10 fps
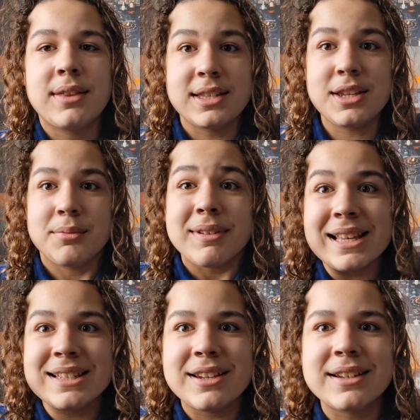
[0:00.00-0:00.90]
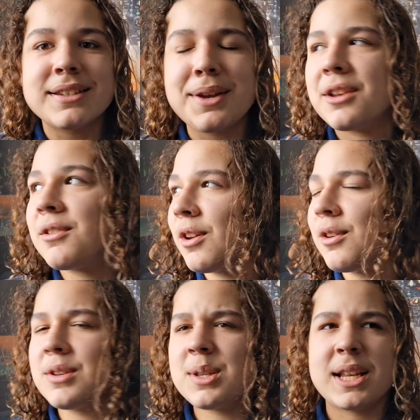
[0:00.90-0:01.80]
they're still easy to understand.
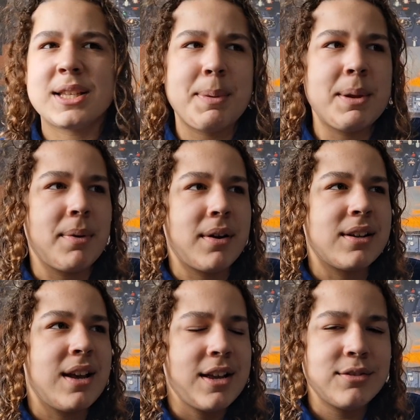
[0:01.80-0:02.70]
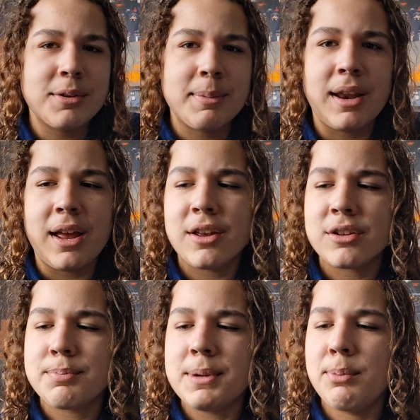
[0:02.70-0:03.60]
You say Speedbird, it's not going to be like a
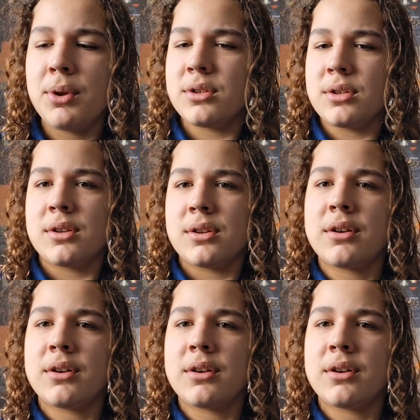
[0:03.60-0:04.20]
Speedbird,